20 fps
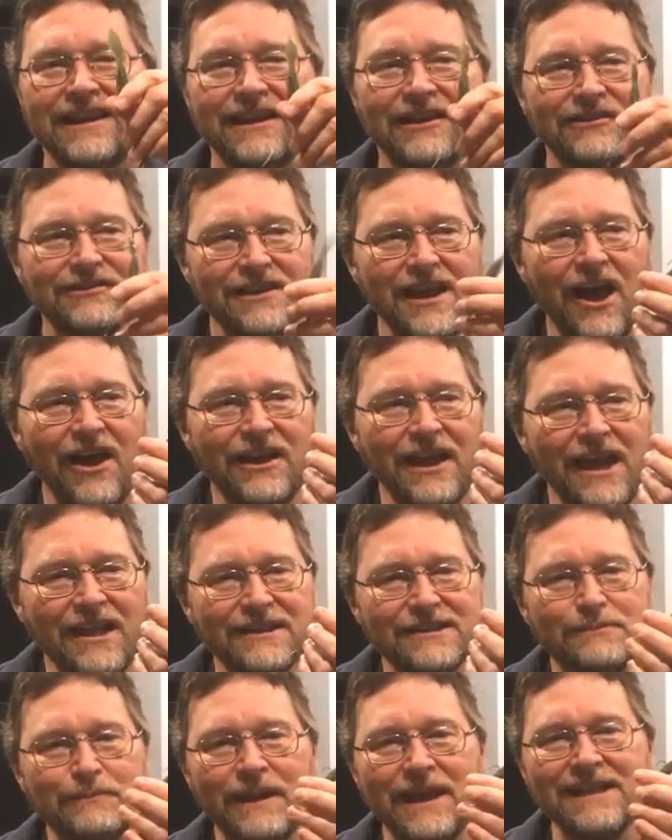He goes, oh yeah,
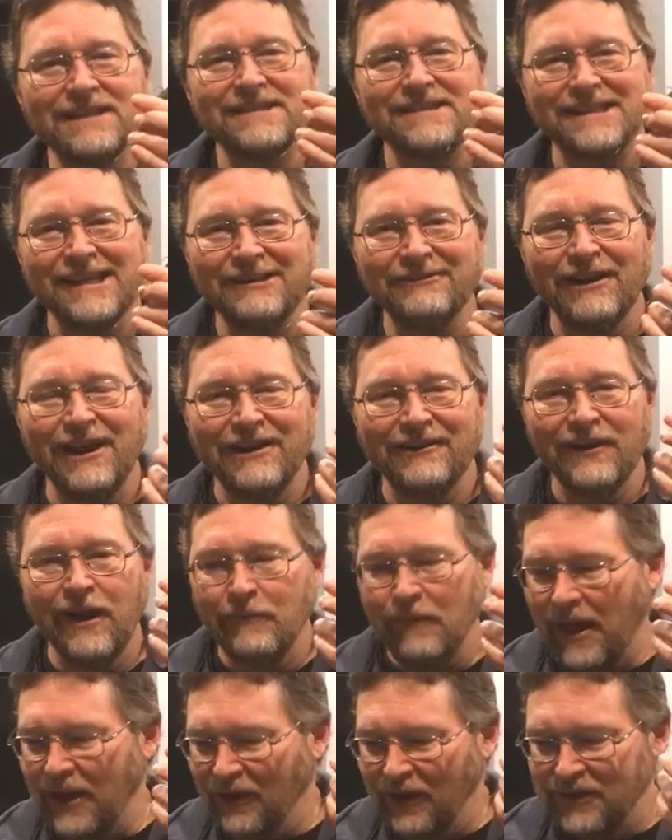this man's stingray
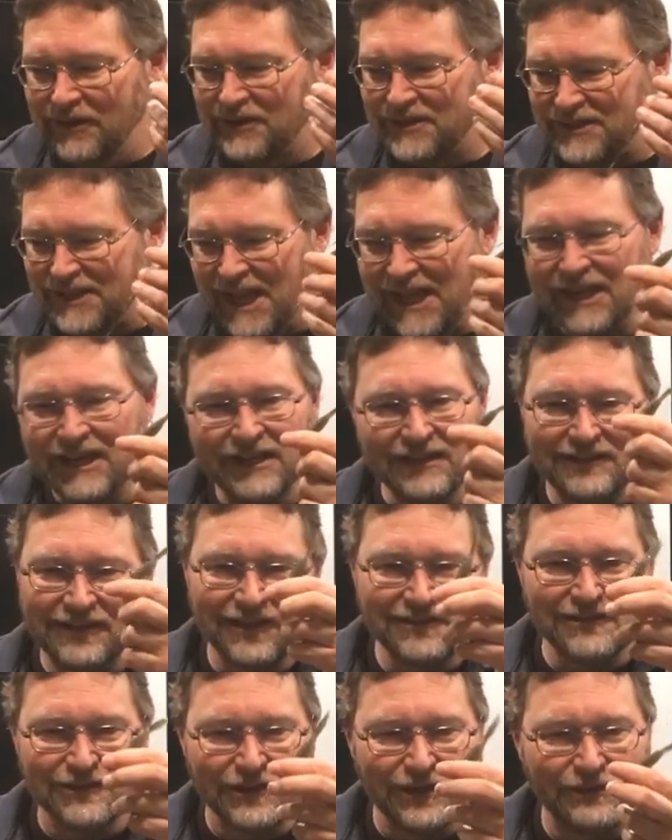grub, I don't understand it. It
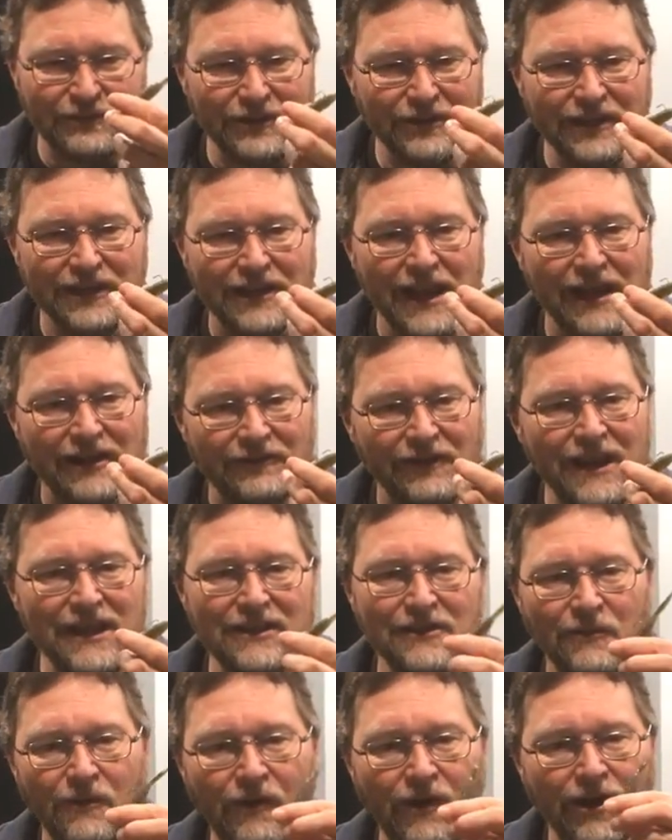doesn't look really that great
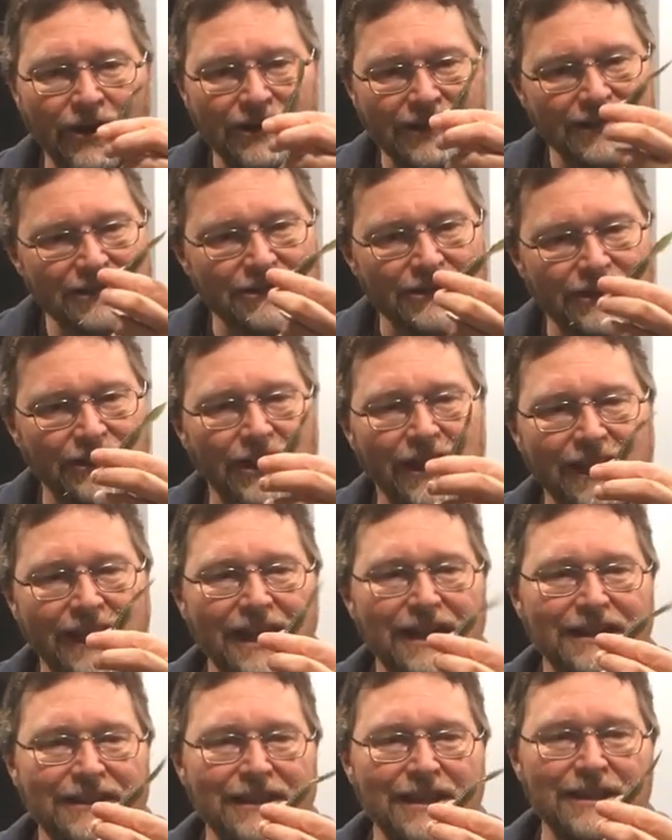in the water. It doesn't look like
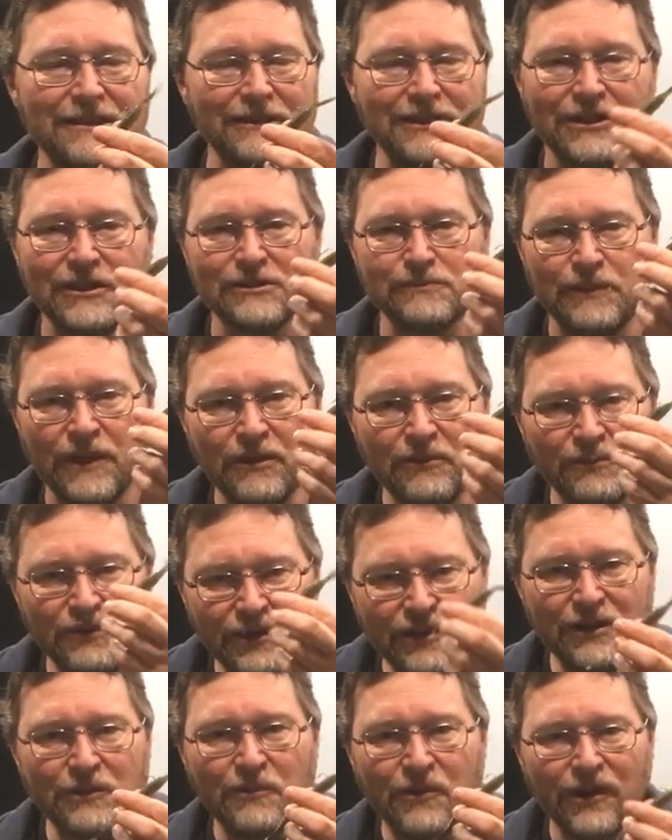anything. He goes, but it
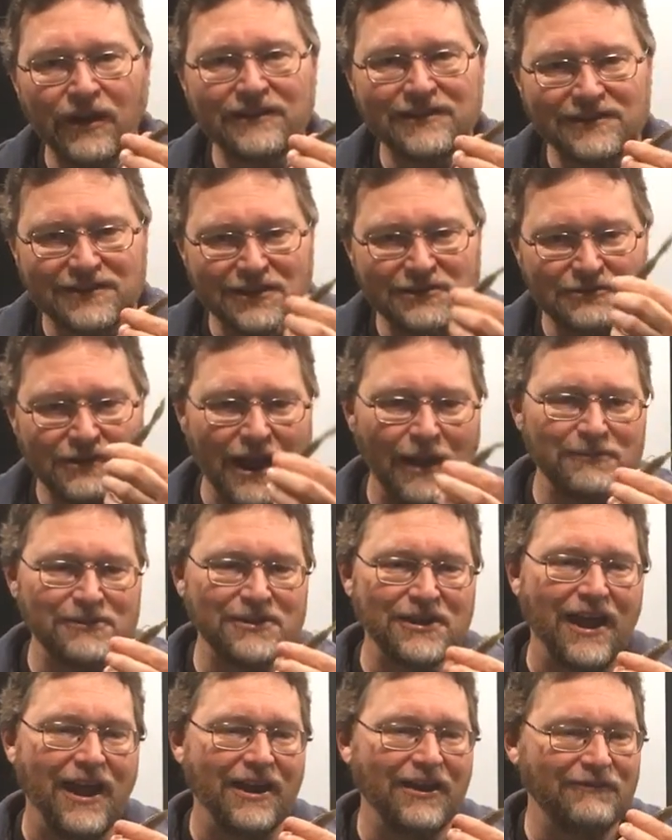really works as a drop
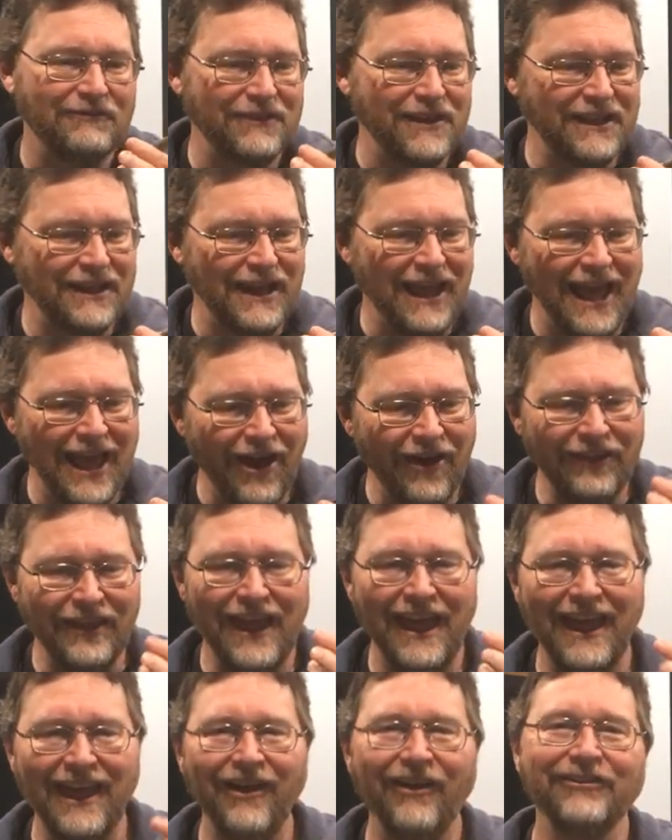shot. And I'm thinking, how
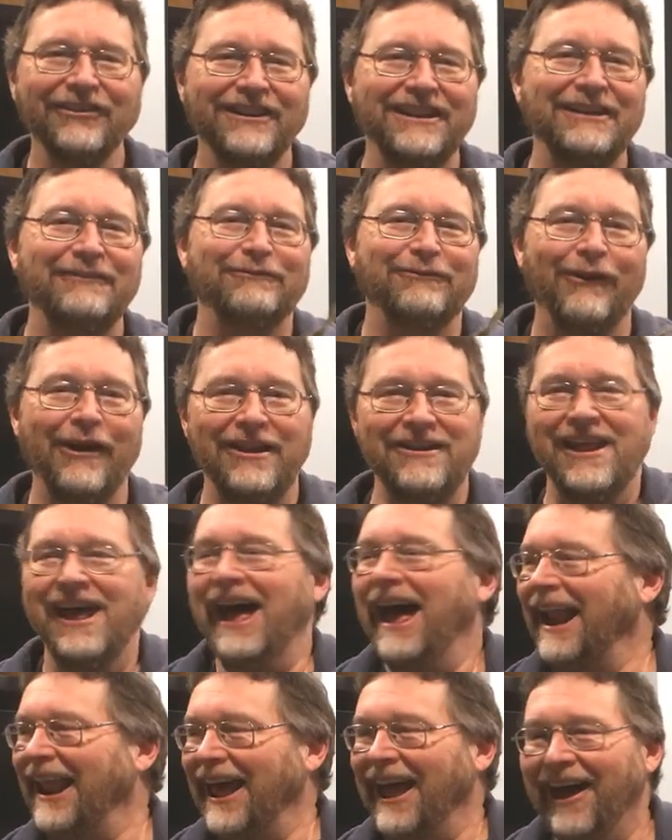the hell did he find
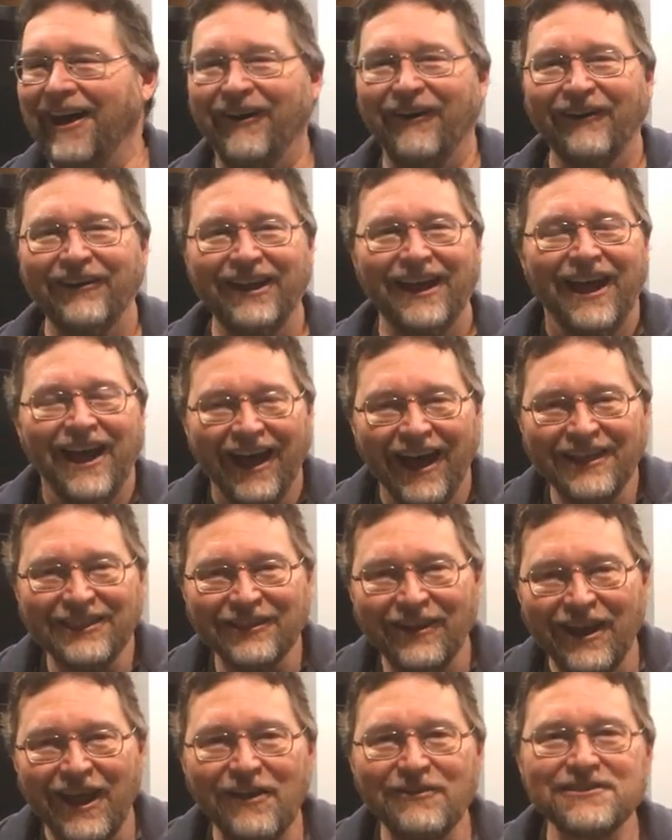that out? I
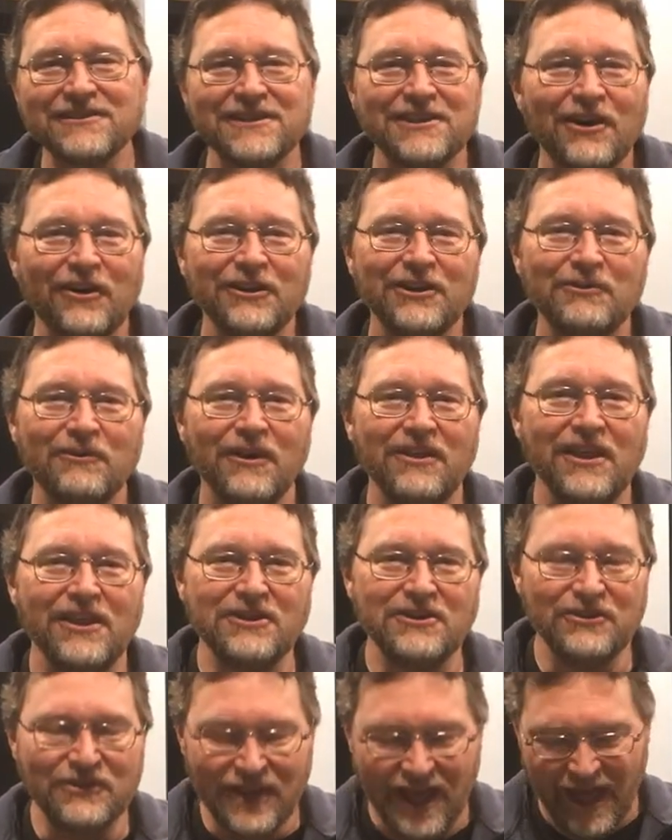thought I was the only one
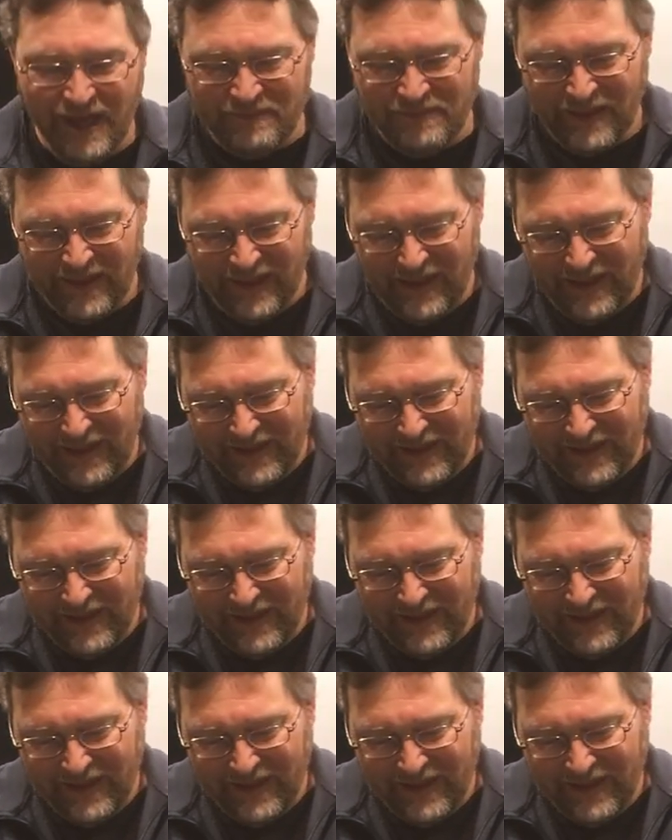that knew that.